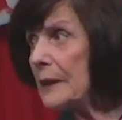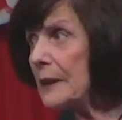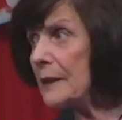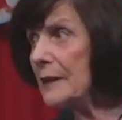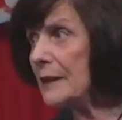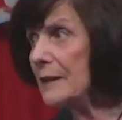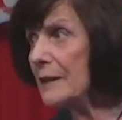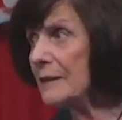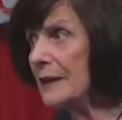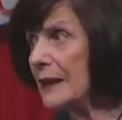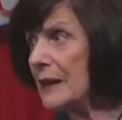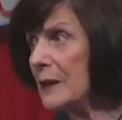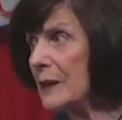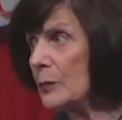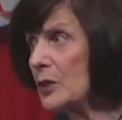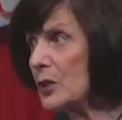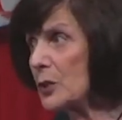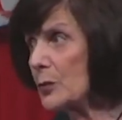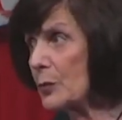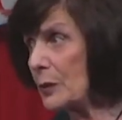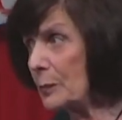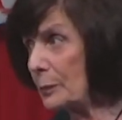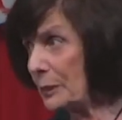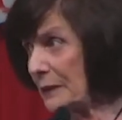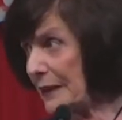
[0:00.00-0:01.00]
that was
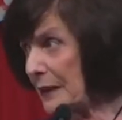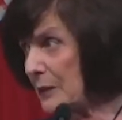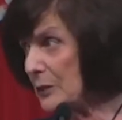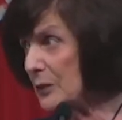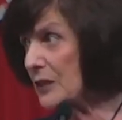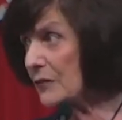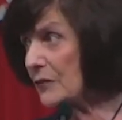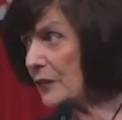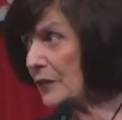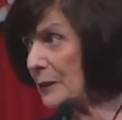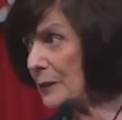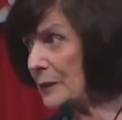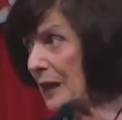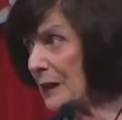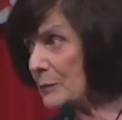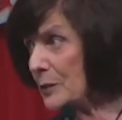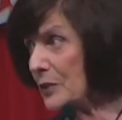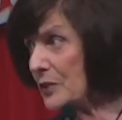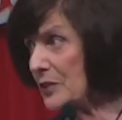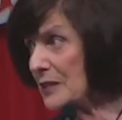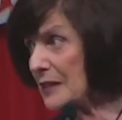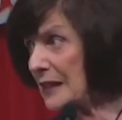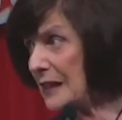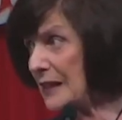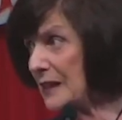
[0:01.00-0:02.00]
replaced, if I'm not
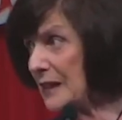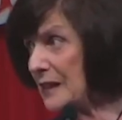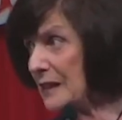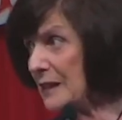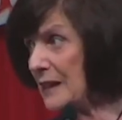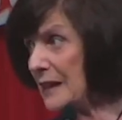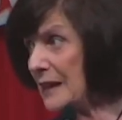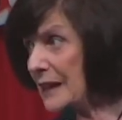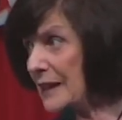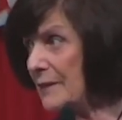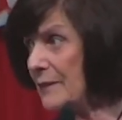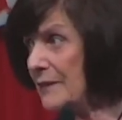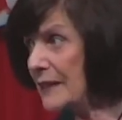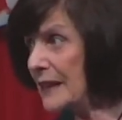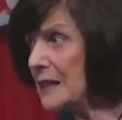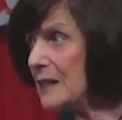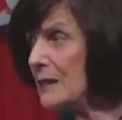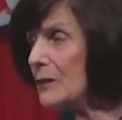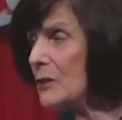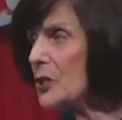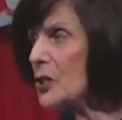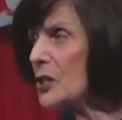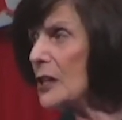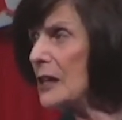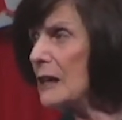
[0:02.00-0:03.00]
mistaken, and then
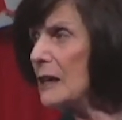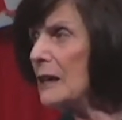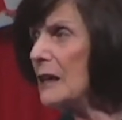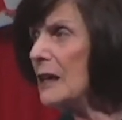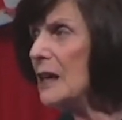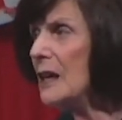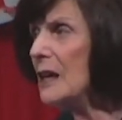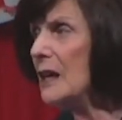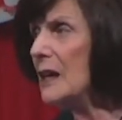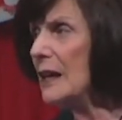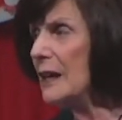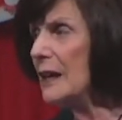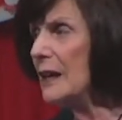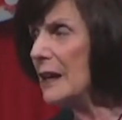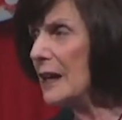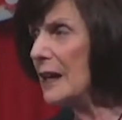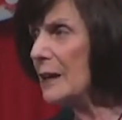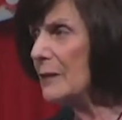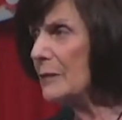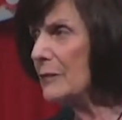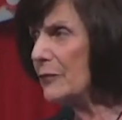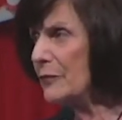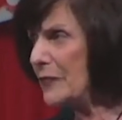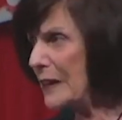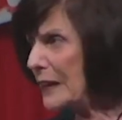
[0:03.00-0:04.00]
she
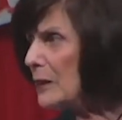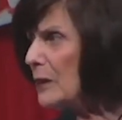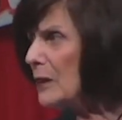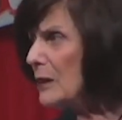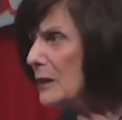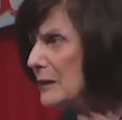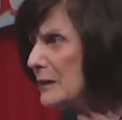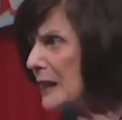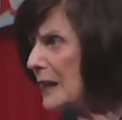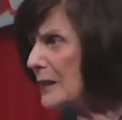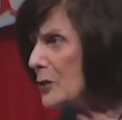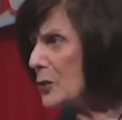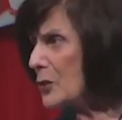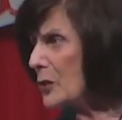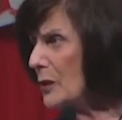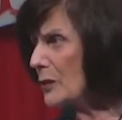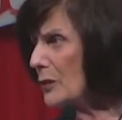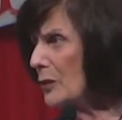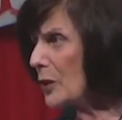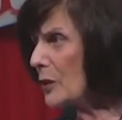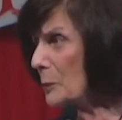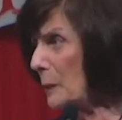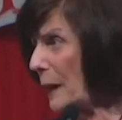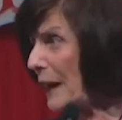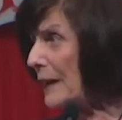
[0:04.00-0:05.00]
fell not too long
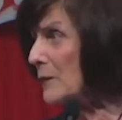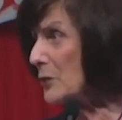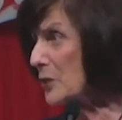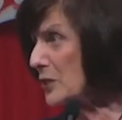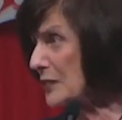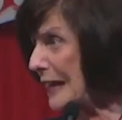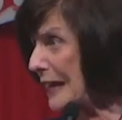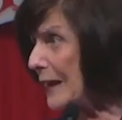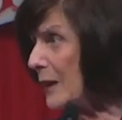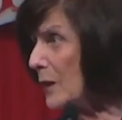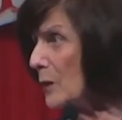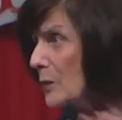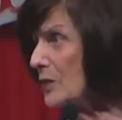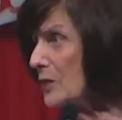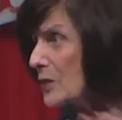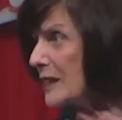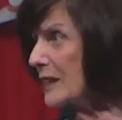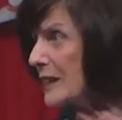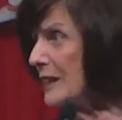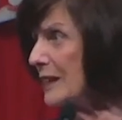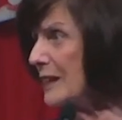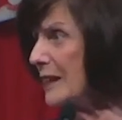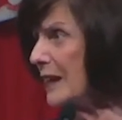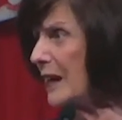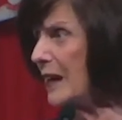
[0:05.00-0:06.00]
ago, passed out,
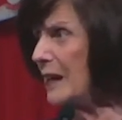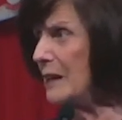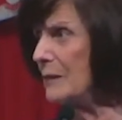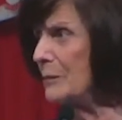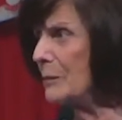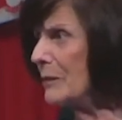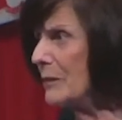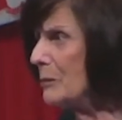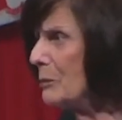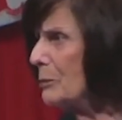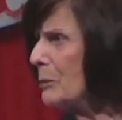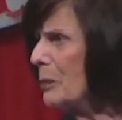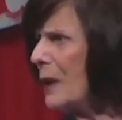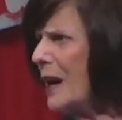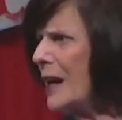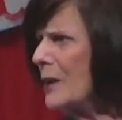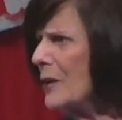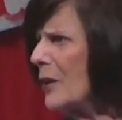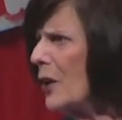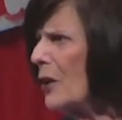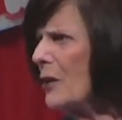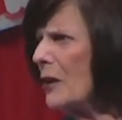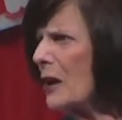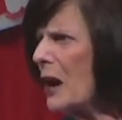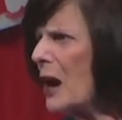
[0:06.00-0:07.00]
and had
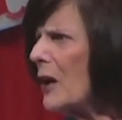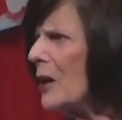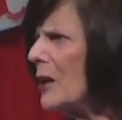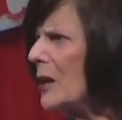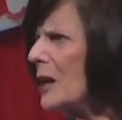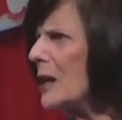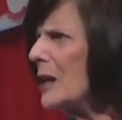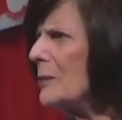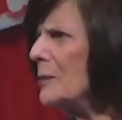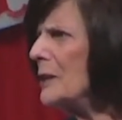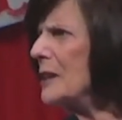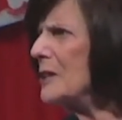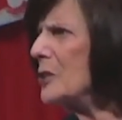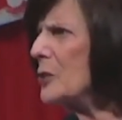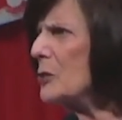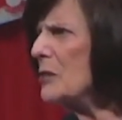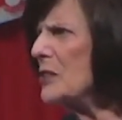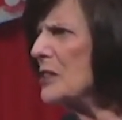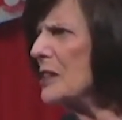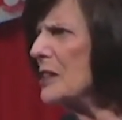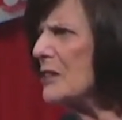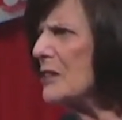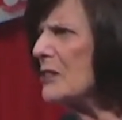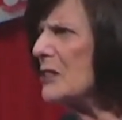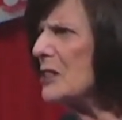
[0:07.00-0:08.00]
her arm, and she was
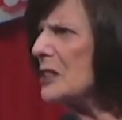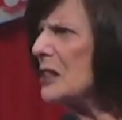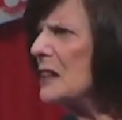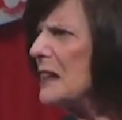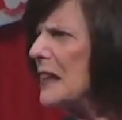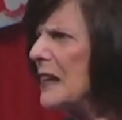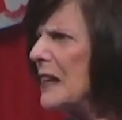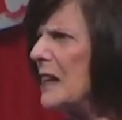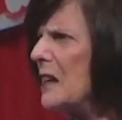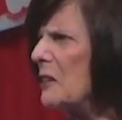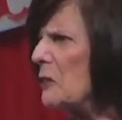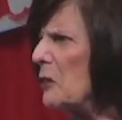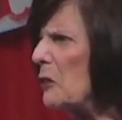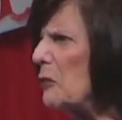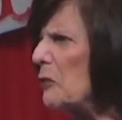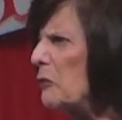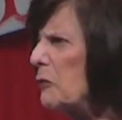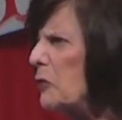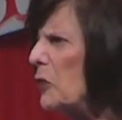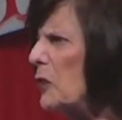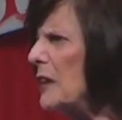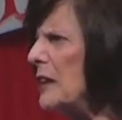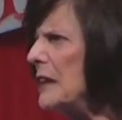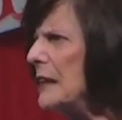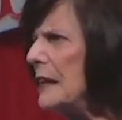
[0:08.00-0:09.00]
in a sling and her
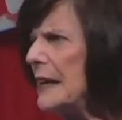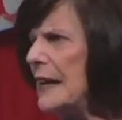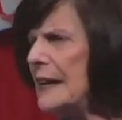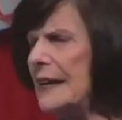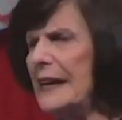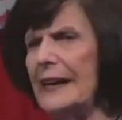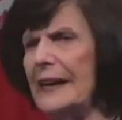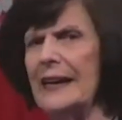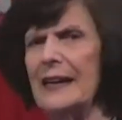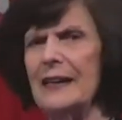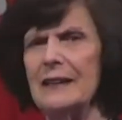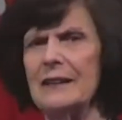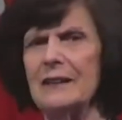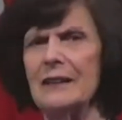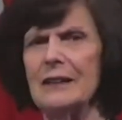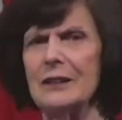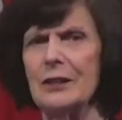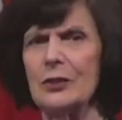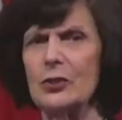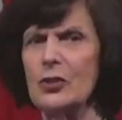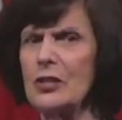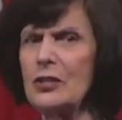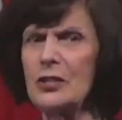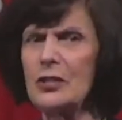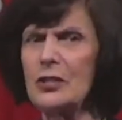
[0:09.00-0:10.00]
foot, and
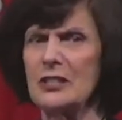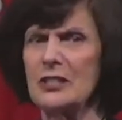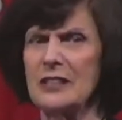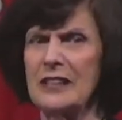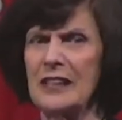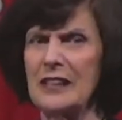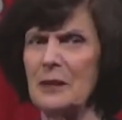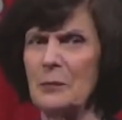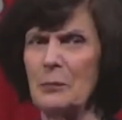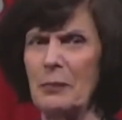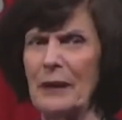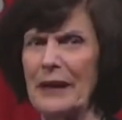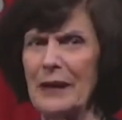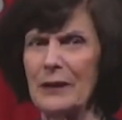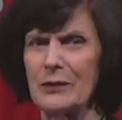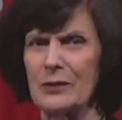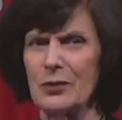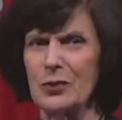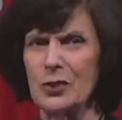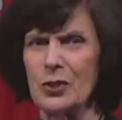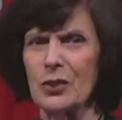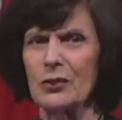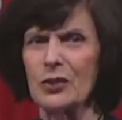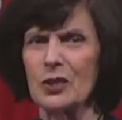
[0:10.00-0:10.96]
she's just getting back to church,